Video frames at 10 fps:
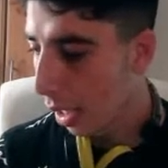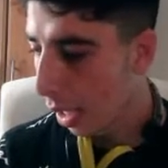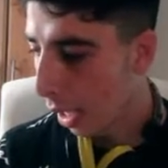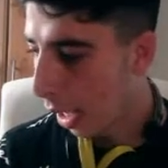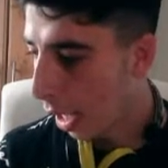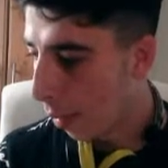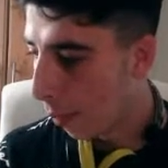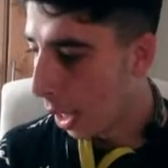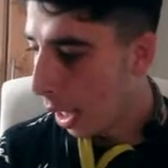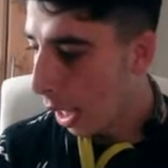
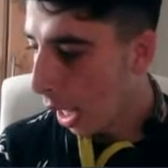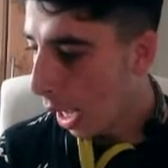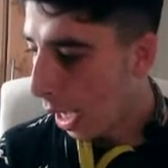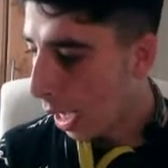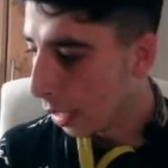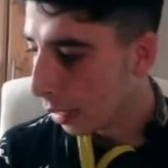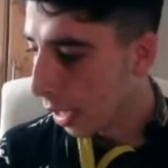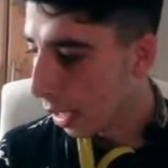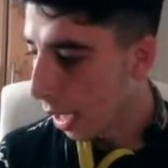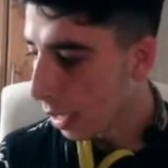And
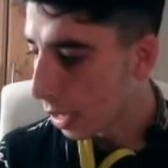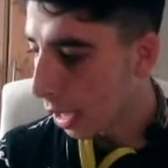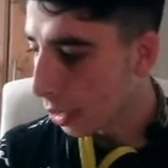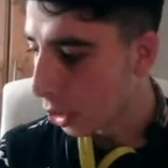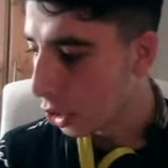then Lance Archer